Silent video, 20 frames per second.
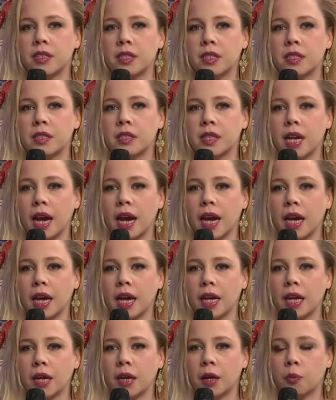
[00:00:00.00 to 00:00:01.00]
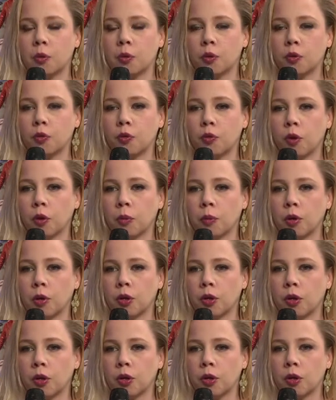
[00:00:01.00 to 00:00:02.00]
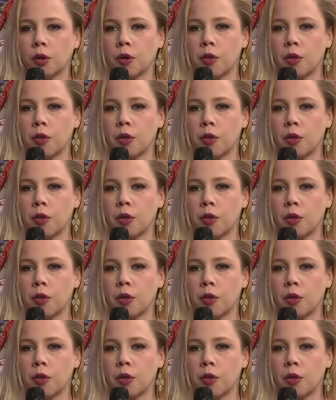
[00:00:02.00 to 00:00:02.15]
is a performer